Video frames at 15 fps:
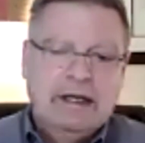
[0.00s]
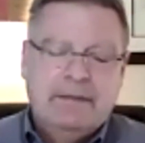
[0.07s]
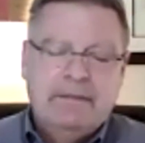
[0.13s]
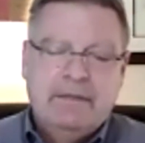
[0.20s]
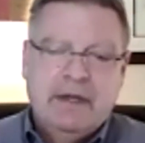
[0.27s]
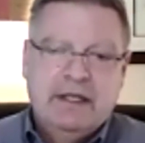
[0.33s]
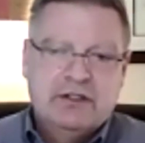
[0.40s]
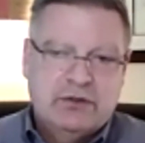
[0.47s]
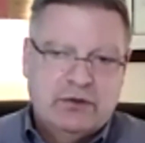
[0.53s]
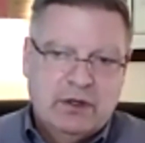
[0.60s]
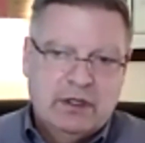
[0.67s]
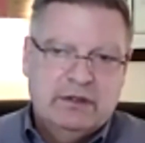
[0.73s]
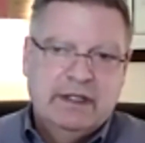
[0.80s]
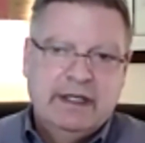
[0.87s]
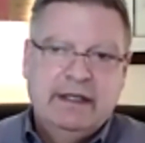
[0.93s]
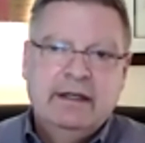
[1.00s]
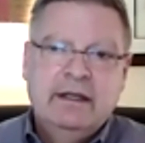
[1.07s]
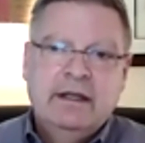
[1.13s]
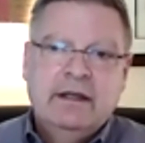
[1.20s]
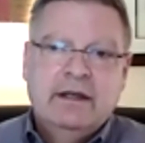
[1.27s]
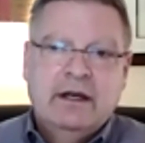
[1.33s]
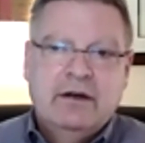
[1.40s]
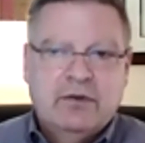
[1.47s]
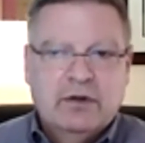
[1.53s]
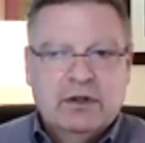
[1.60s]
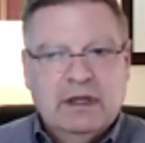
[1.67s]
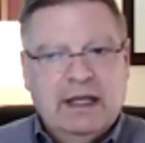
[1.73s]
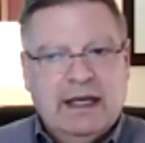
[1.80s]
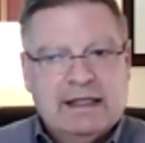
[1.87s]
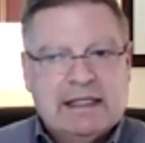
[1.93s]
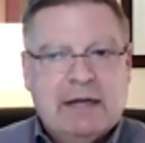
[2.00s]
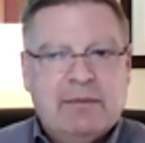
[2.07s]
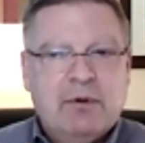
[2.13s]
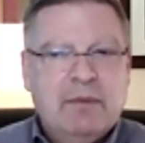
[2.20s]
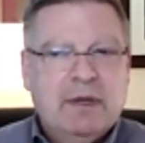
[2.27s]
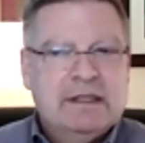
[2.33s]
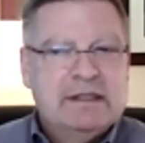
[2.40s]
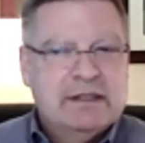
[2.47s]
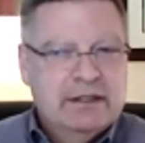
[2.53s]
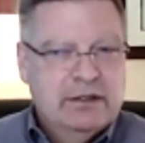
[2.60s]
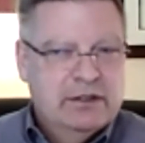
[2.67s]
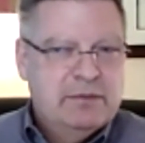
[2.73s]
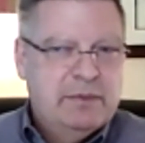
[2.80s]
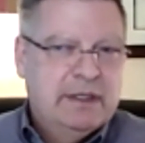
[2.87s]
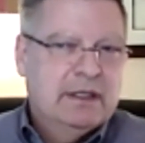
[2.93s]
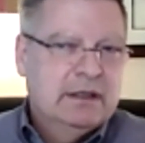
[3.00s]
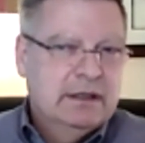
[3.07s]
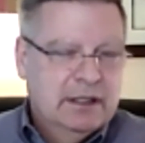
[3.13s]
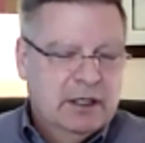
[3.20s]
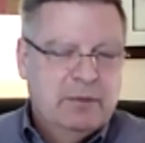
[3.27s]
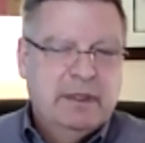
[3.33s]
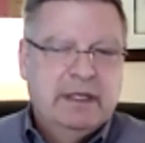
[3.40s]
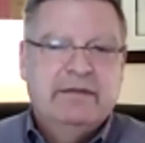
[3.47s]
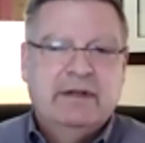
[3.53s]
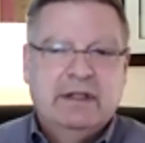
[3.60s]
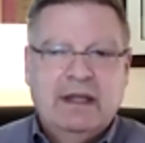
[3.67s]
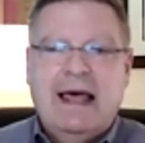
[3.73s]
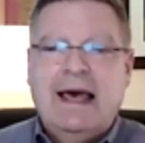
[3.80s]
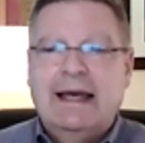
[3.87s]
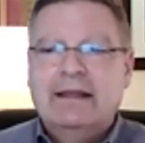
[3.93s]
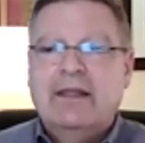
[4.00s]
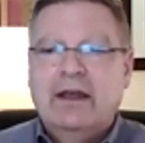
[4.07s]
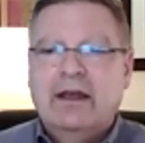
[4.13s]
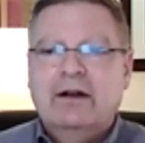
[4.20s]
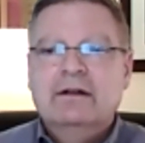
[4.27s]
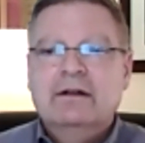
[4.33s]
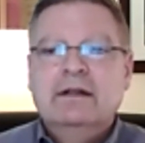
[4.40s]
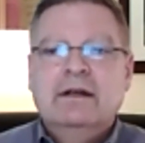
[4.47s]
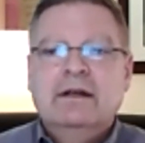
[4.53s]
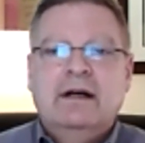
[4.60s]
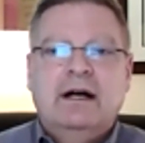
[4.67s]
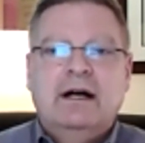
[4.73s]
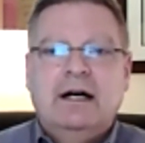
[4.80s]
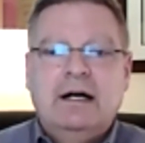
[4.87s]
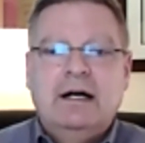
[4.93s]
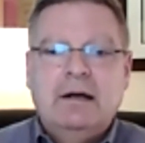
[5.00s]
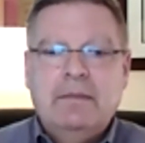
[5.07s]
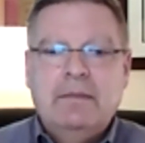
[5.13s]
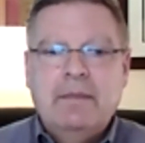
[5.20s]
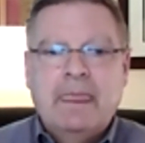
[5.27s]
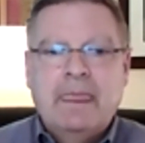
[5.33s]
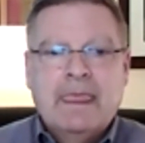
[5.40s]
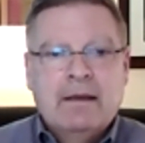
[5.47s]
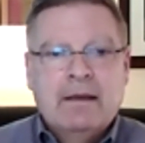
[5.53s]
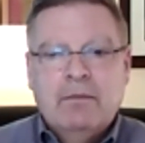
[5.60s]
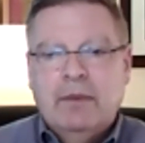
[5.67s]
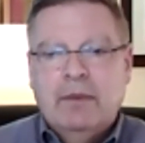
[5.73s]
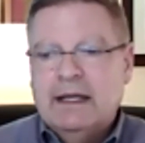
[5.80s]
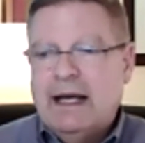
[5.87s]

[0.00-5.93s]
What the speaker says: historically, for the last couple of months, there's been a little bit of a lag there. But I